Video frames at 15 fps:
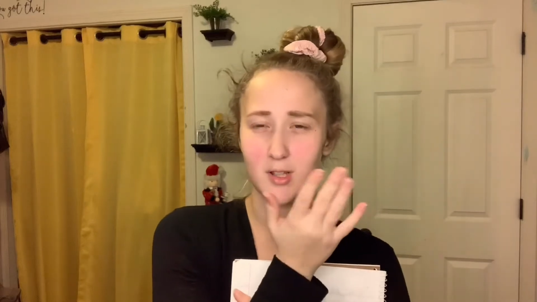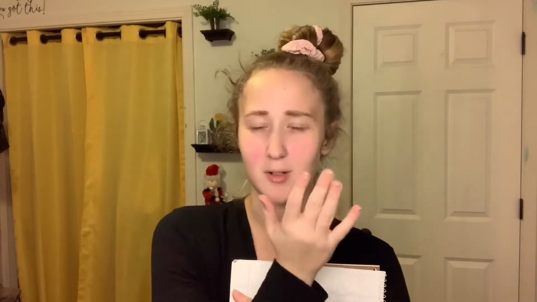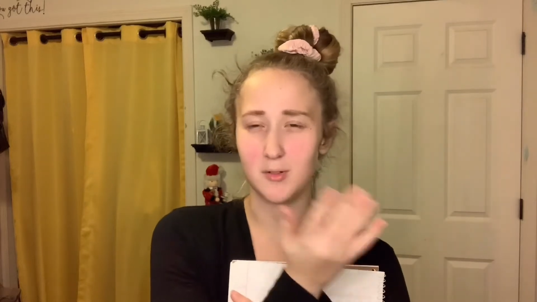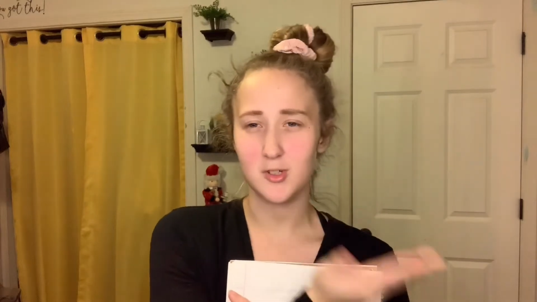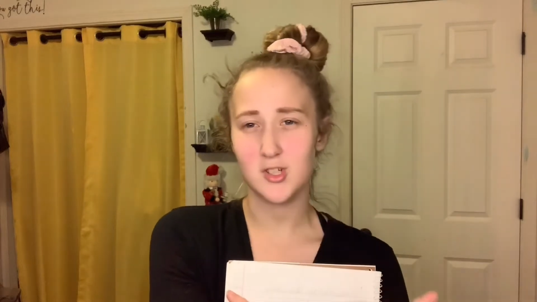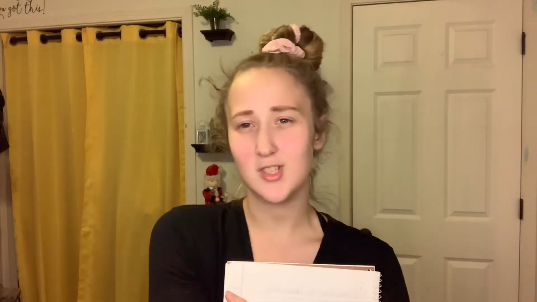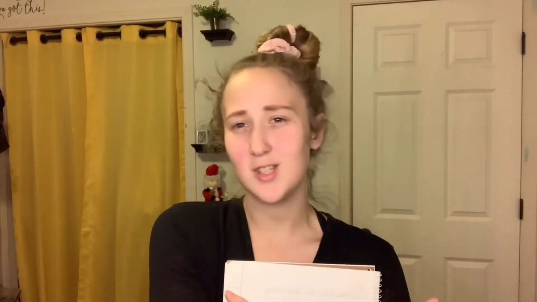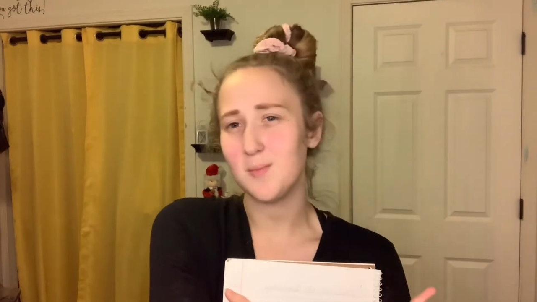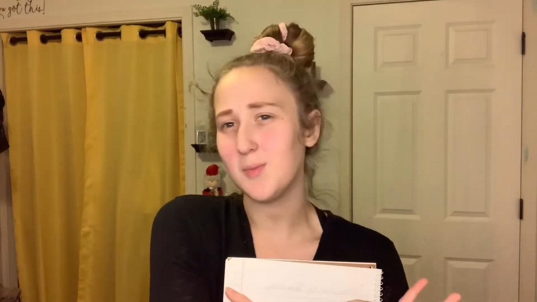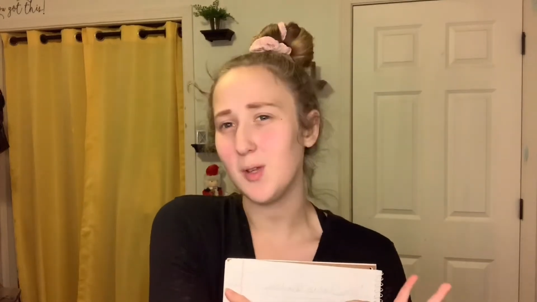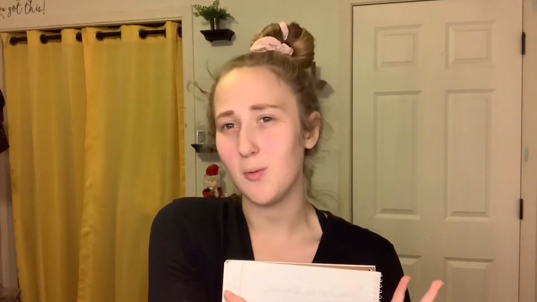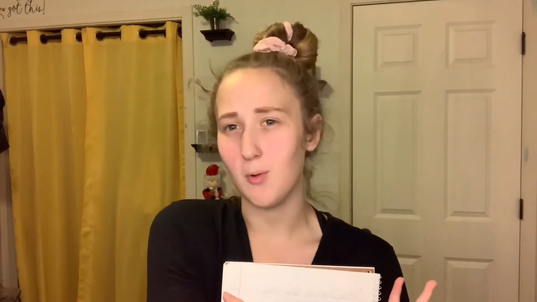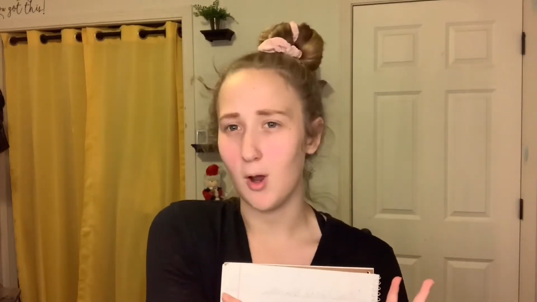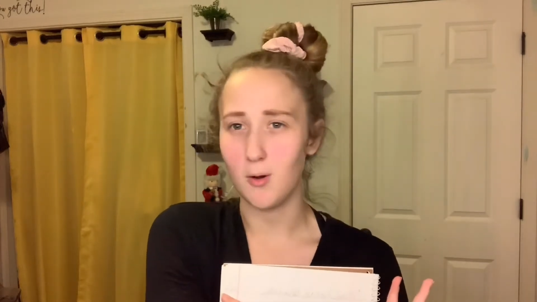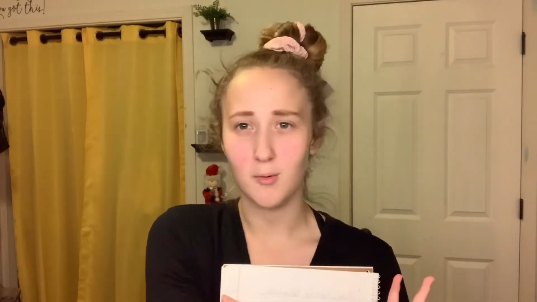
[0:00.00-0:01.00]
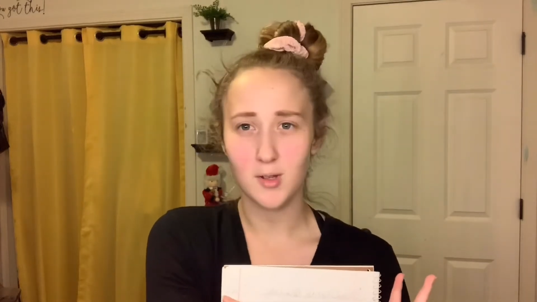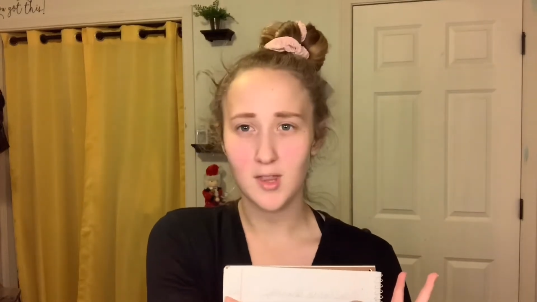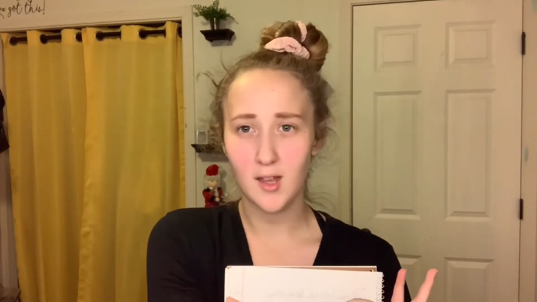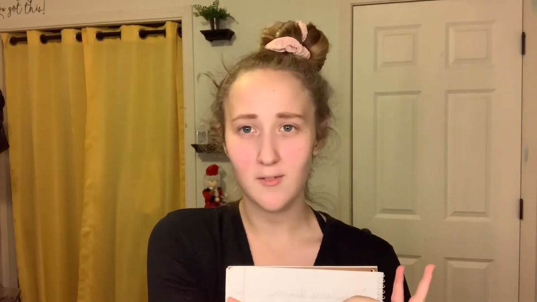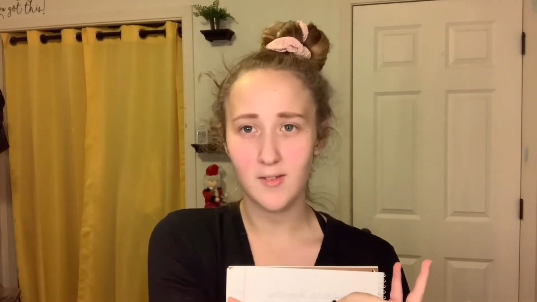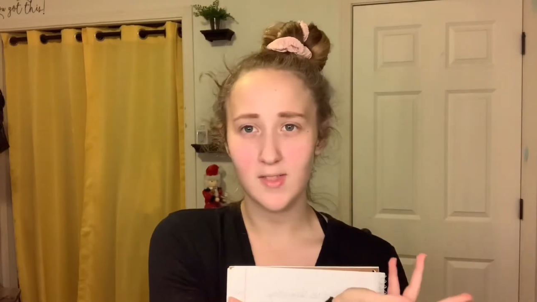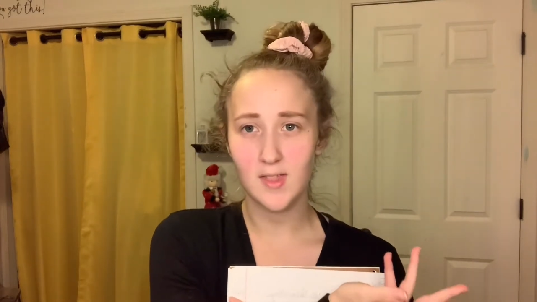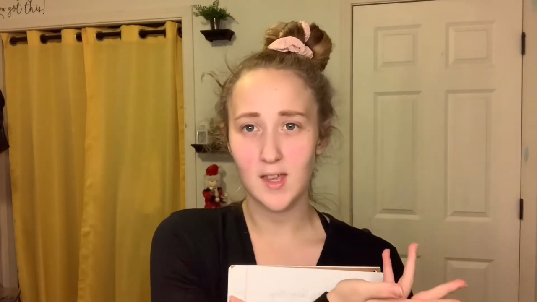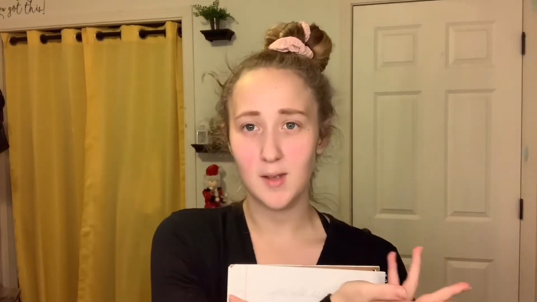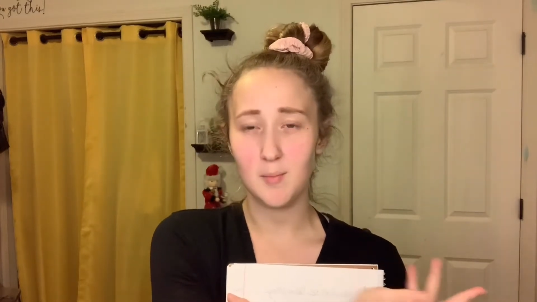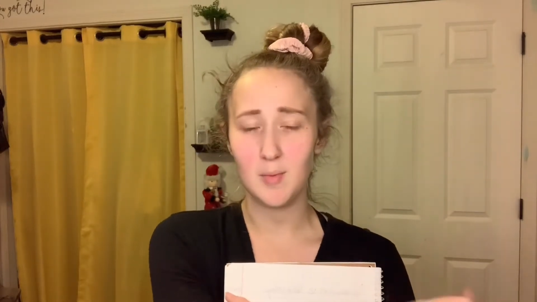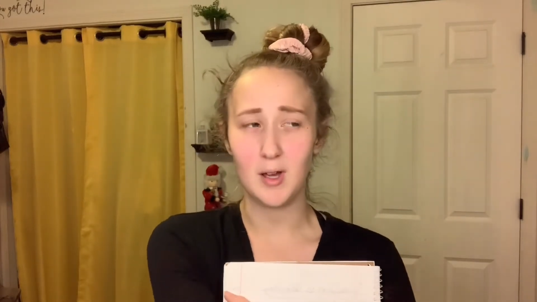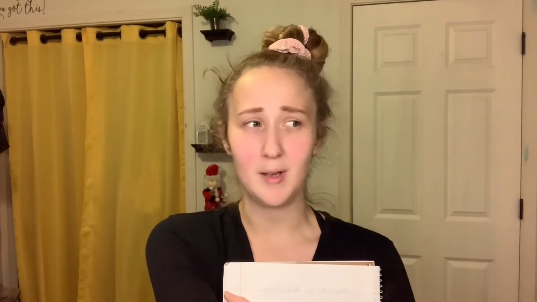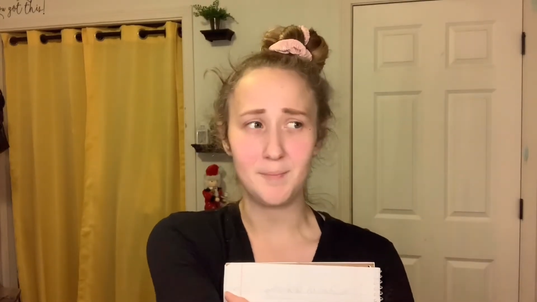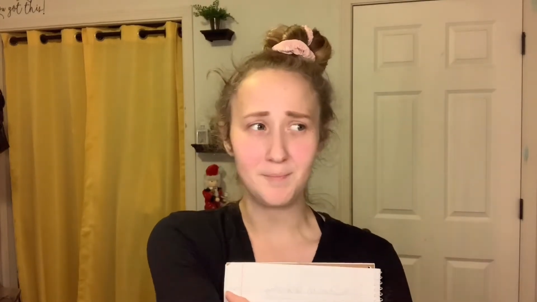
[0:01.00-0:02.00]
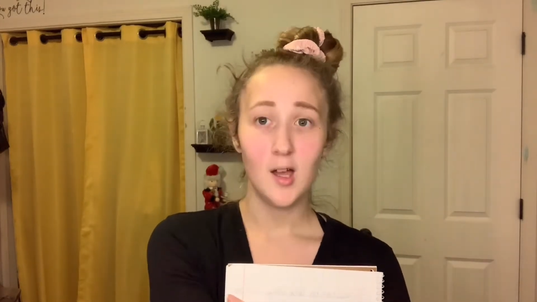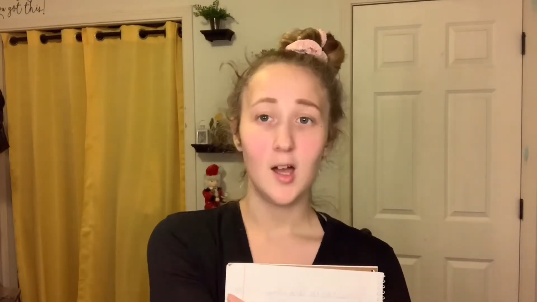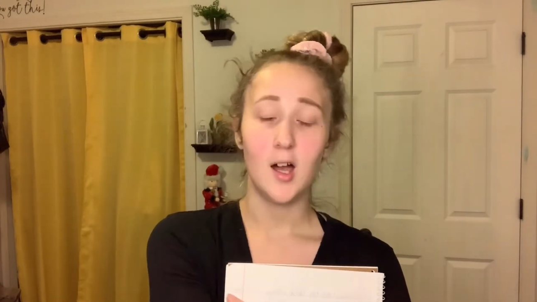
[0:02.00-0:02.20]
There's just something wrong with everything, but